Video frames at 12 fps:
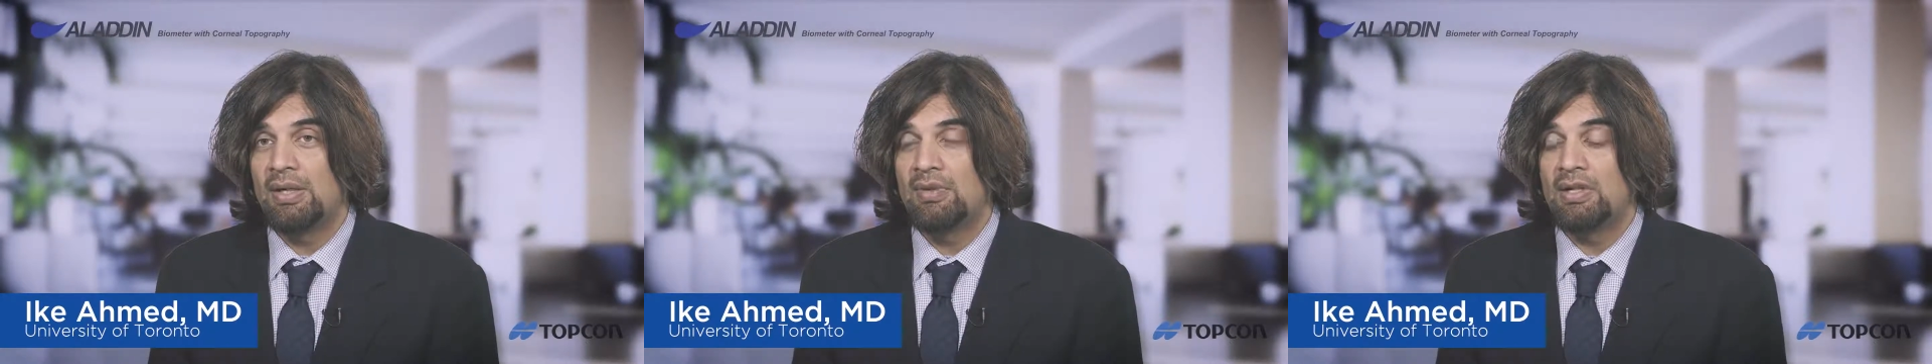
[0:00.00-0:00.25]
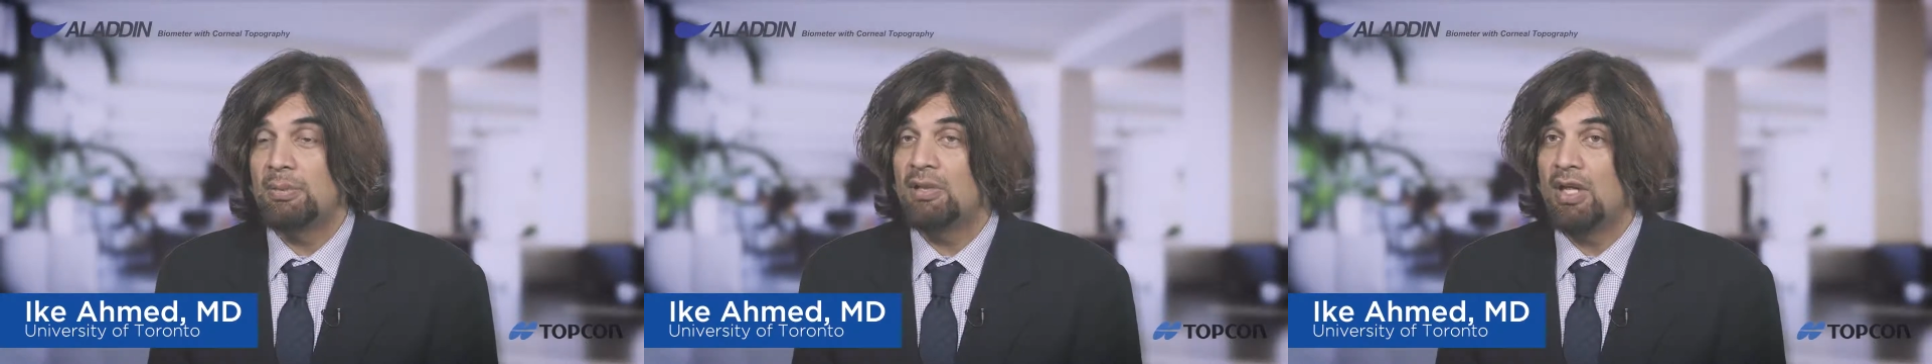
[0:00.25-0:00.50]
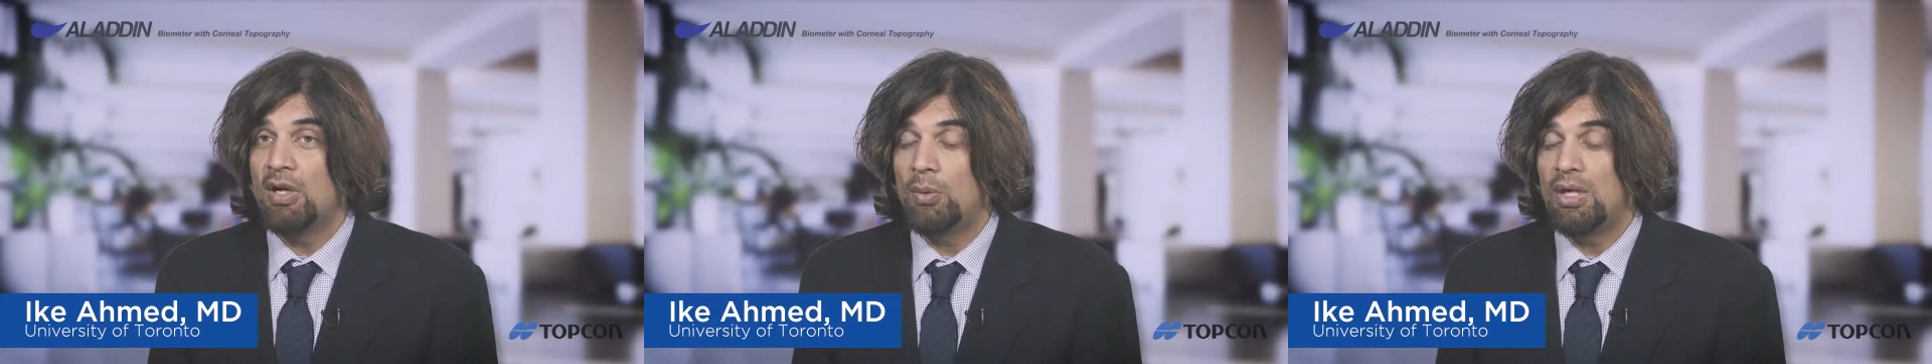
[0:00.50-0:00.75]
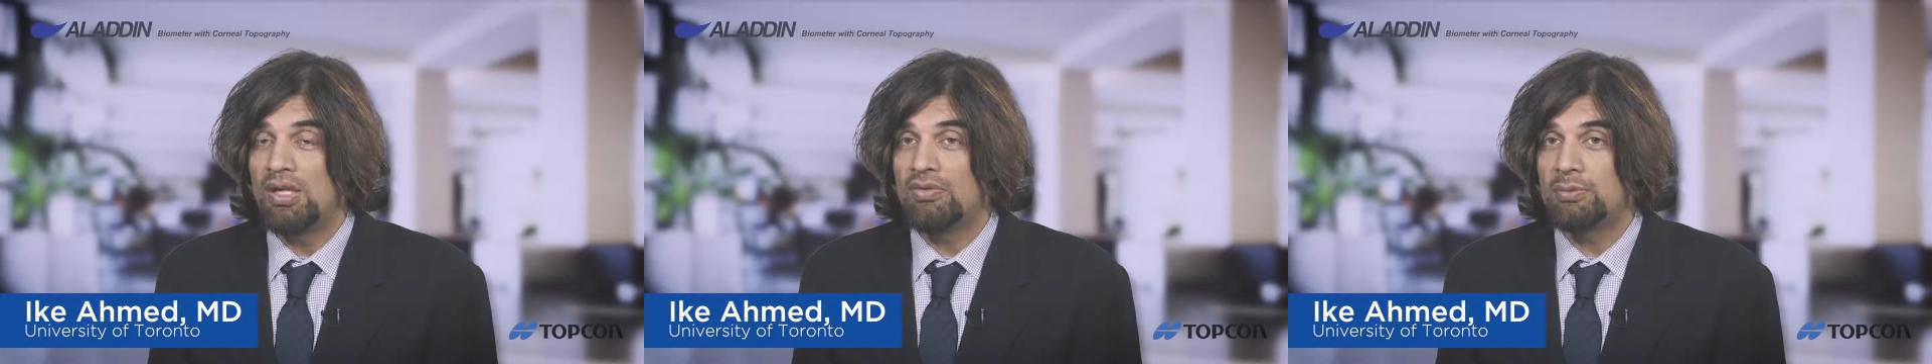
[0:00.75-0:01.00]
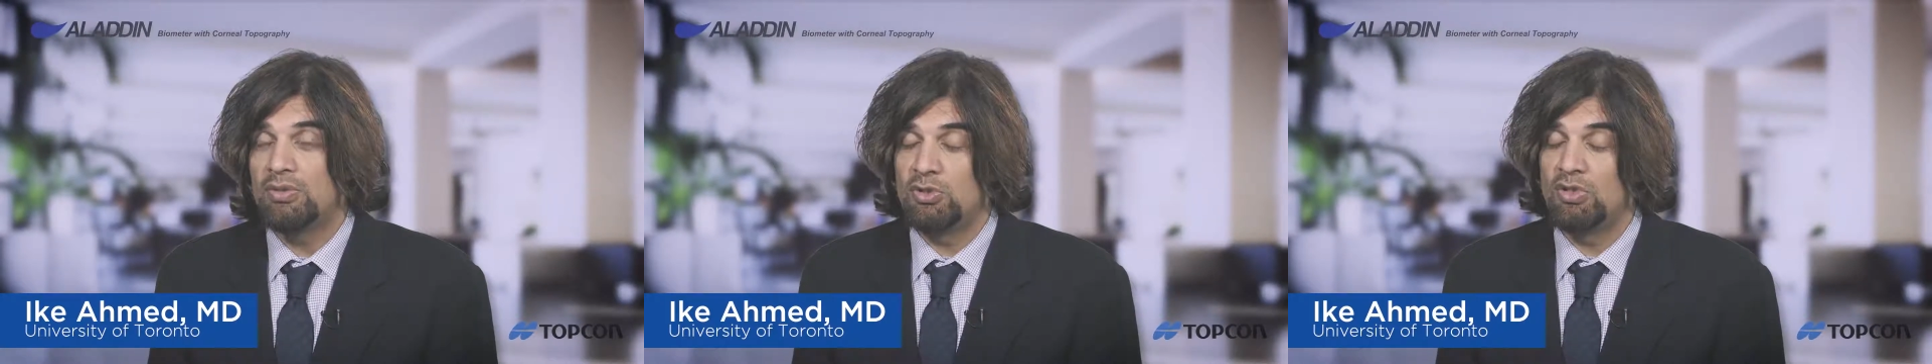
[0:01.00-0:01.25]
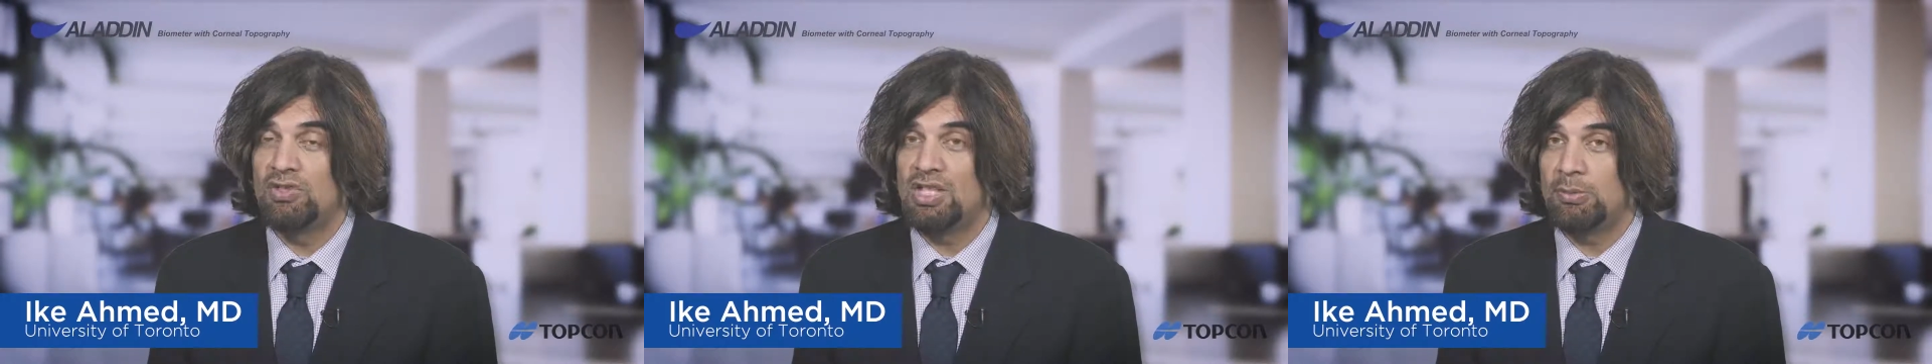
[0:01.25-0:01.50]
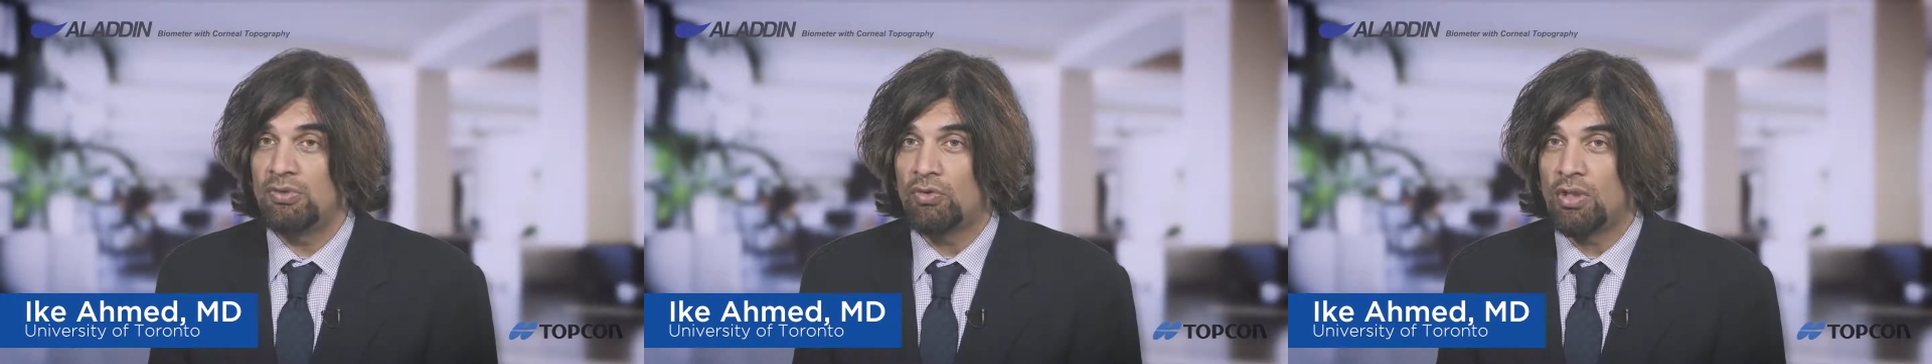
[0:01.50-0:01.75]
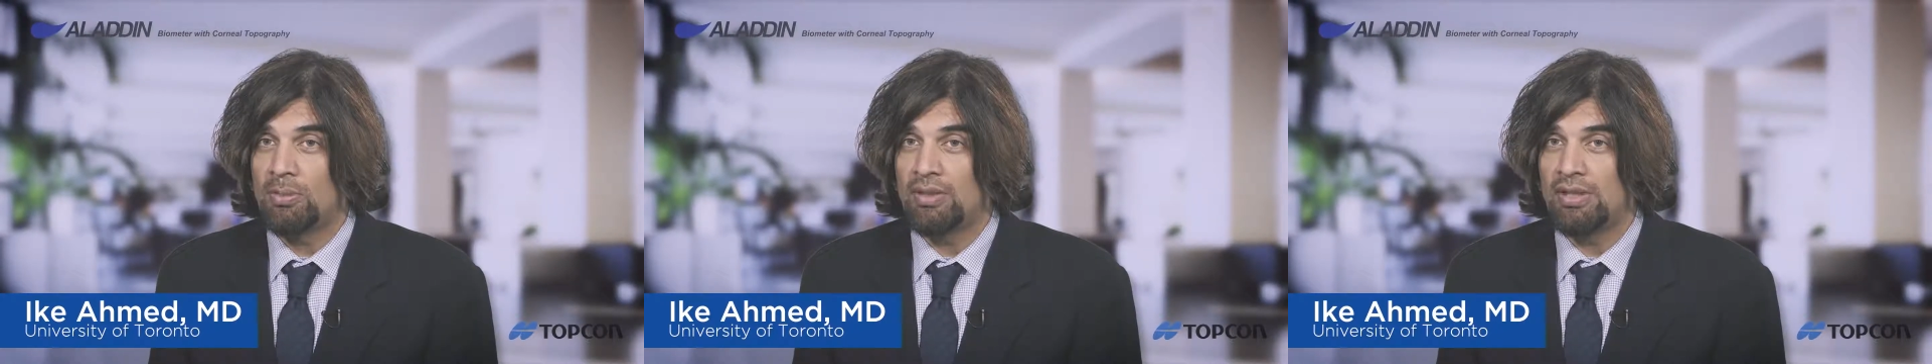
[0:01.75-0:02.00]
We've come a long way from the two variable
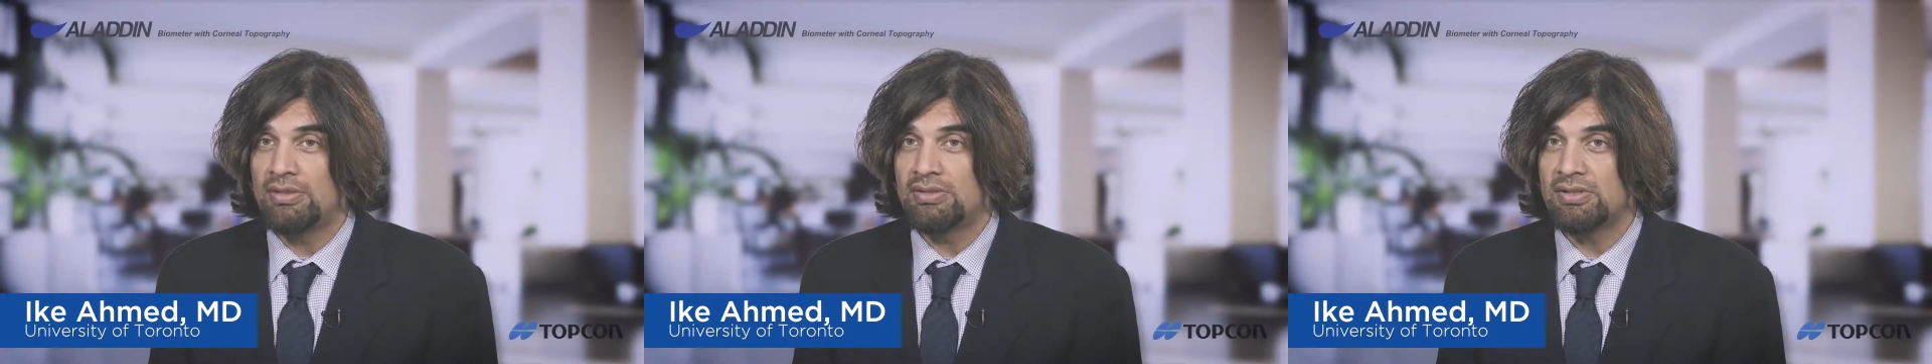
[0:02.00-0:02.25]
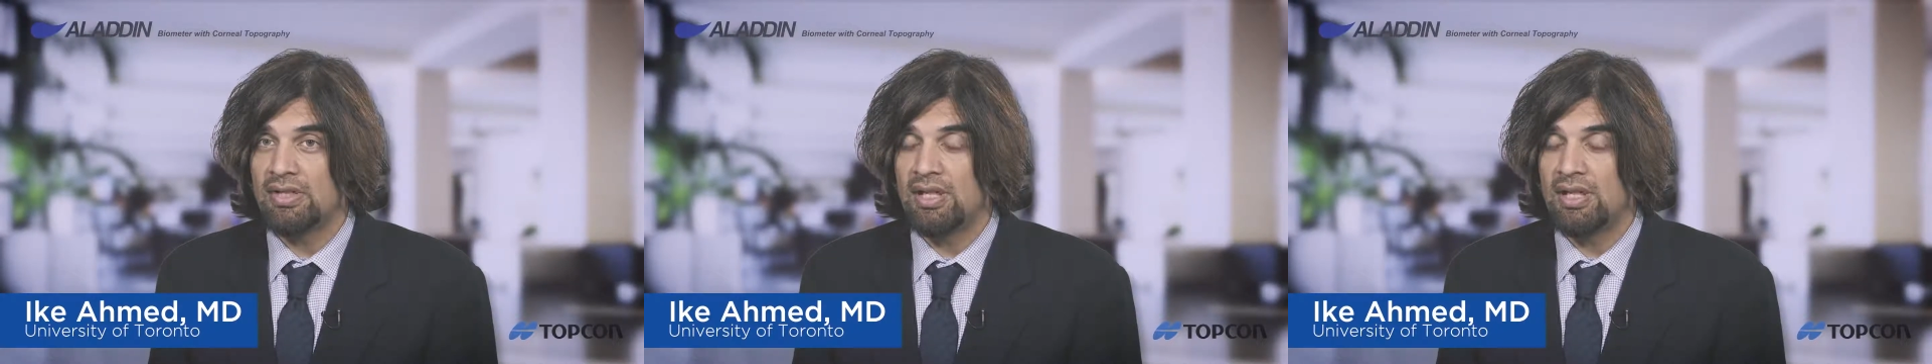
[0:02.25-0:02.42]
formulas,